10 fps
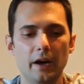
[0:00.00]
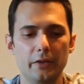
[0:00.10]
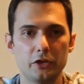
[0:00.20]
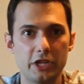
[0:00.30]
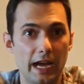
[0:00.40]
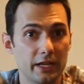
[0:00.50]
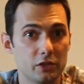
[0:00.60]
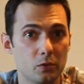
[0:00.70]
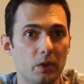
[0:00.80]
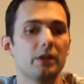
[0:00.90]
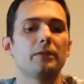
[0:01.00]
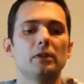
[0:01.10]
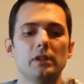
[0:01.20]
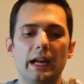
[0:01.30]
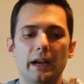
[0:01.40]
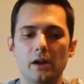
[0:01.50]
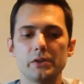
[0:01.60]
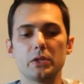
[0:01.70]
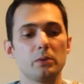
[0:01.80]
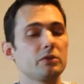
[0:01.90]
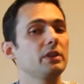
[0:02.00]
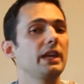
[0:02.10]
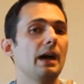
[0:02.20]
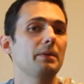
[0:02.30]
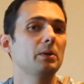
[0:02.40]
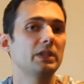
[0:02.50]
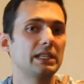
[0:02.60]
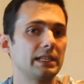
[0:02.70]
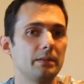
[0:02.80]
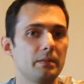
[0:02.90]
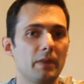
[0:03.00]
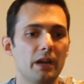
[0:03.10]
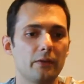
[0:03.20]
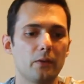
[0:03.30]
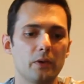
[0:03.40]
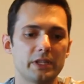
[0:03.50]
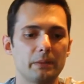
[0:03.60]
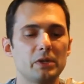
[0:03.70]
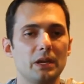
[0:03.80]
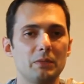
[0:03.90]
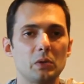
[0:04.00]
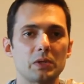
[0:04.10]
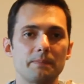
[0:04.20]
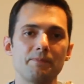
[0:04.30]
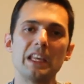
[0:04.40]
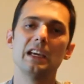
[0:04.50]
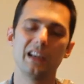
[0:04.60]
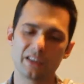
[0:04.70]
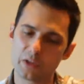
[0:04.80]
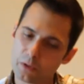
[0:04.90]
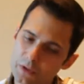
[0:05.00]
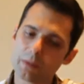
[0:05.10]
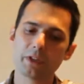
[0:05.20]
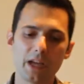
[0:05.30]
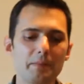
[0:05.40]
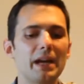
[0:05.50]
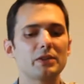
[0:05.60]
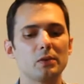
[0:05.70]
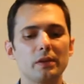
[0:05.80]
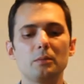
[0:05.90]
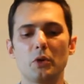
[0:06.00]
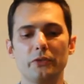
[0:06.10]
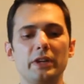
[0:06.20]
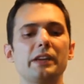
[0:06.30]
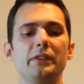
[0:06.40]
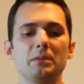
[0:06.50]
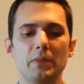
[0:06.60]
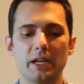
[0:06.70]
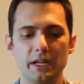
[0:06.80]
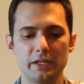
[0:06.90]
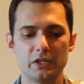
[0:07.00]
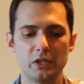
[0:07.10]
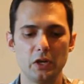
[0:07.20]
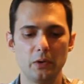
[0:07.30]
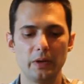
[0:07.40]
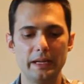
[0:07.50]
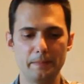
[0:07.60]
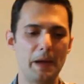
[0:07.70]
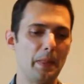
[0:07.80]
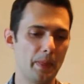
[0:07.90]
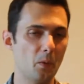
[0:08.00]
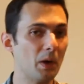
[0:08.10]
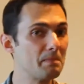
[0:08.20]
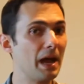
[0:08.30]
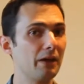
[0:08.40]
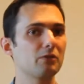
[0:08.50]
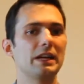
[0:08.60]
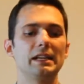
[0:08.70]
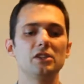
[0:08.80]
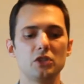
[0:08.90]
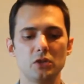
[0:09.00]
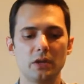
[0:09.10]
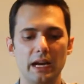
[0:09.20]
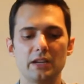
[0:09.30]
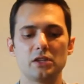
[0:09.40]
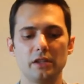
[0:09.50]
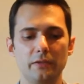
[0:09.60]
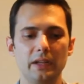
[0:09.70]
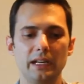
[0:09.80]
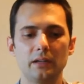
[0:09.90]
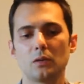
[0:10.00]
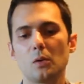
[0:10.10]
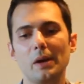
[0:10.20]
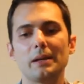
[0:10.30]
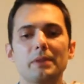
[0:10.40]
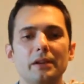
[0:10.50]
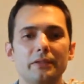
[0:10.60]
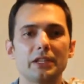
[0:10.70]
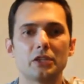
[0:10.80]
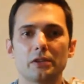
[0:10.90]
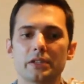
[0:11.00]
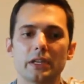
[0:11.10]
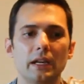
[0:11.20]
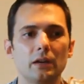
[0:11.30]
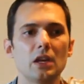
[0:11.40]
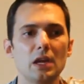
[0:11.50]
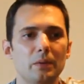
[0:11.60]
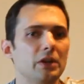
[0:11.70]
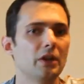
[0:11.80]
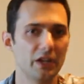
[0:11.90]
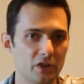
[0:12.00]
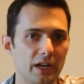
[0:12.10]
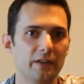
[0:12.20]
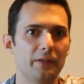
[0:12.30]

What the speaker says: Their jackets are wonderful, and I also was really happy with this sleeping bag for summertime use. Summertime bags are a little more forgiving because, in about the 1 pound range, you can actually fit in quite a bit of features. And when you're not trying to